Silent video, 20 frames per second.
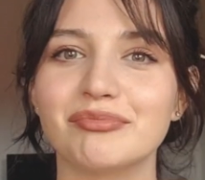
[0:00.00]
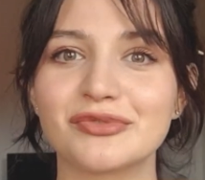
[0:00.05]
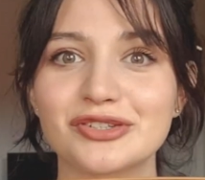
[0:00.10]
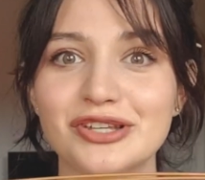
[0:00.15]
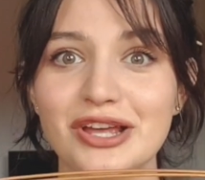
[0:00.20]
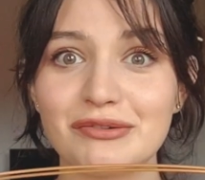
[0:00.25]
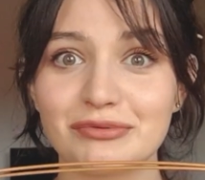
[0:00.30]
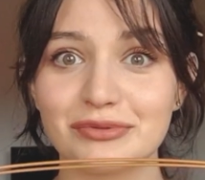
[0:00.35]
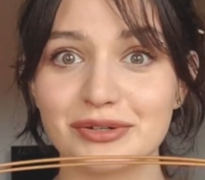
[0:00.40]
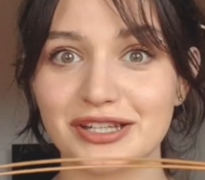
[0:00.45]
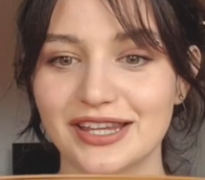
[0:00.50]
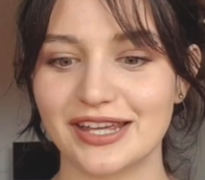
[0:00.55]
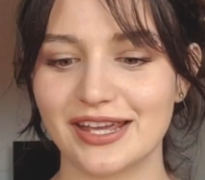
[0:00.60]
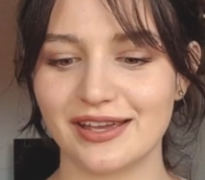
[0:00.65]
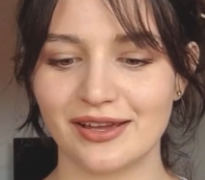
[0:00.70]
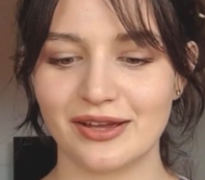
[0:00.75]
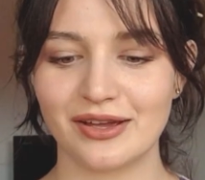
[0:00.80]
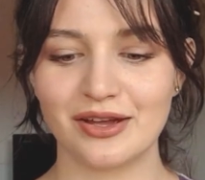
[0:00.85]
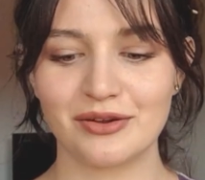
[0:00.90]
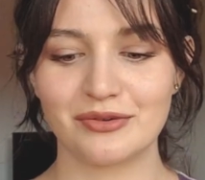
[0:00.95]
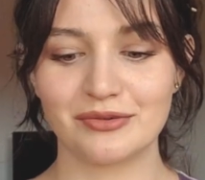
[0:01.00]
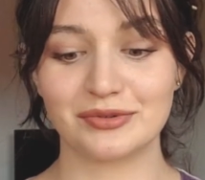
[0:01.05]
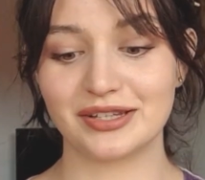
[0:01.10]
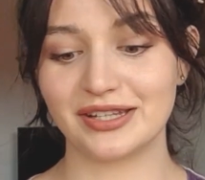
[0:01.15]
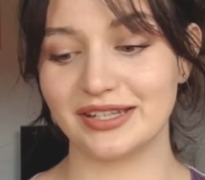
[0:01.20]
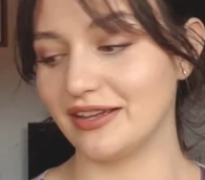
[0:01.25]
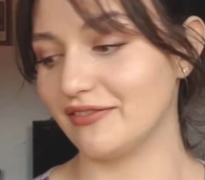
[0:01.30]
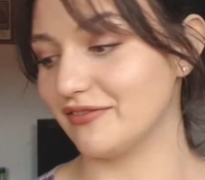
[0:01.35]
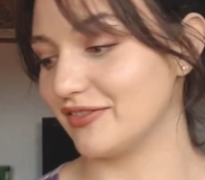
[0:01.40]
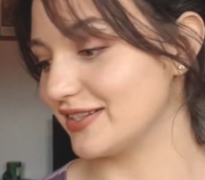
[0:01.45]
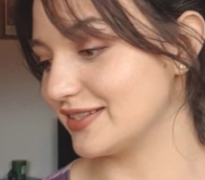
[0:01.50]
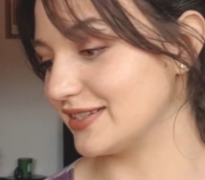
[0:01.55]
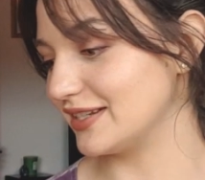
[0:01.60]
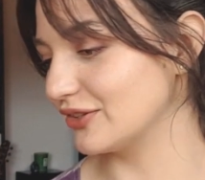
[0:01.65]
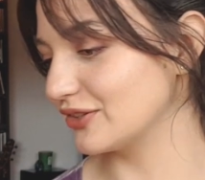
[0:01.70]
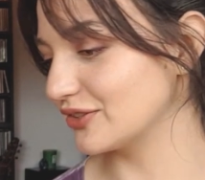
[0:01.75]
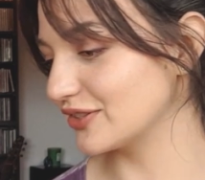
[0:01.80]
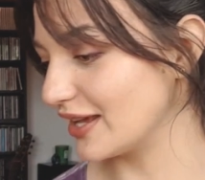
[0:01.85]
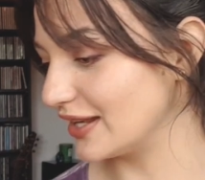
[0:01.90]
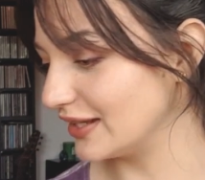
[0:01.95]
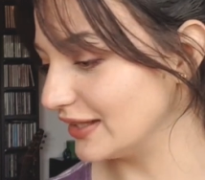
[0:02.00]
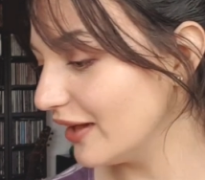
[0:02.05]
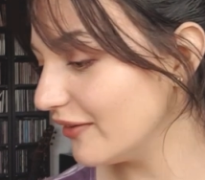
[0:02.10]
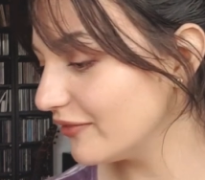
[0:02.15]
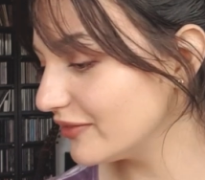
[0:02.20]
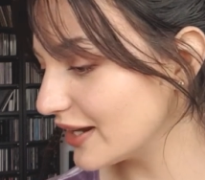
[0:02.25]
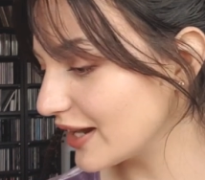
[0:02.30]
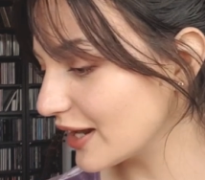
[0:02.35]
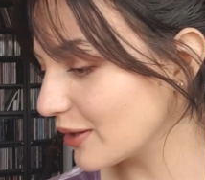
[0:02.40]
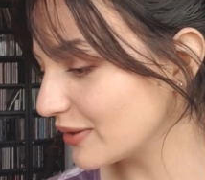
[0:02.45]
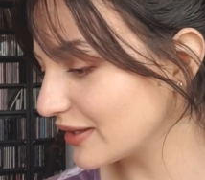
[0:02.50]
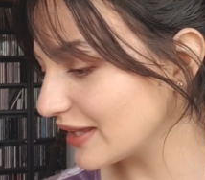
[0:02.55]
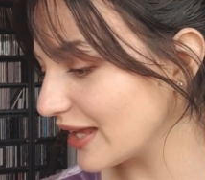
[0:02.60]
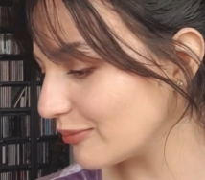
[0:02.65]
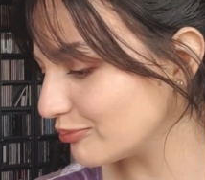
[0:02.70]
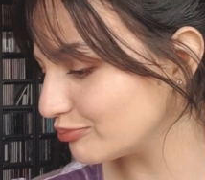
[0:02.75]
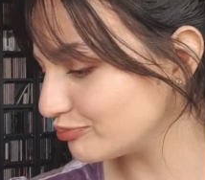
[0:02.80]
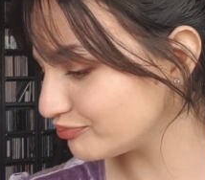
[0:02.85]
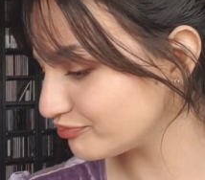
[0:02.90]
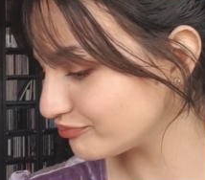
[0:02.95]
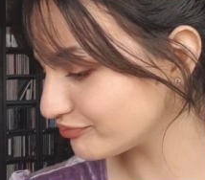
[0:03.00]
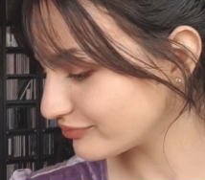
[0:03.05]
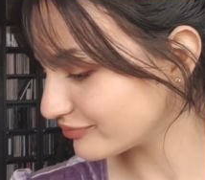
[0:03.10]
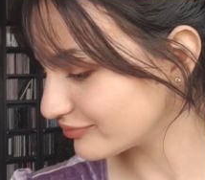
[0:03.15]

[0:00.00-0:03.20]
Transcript: So I really, really love these needles and love knitting with them.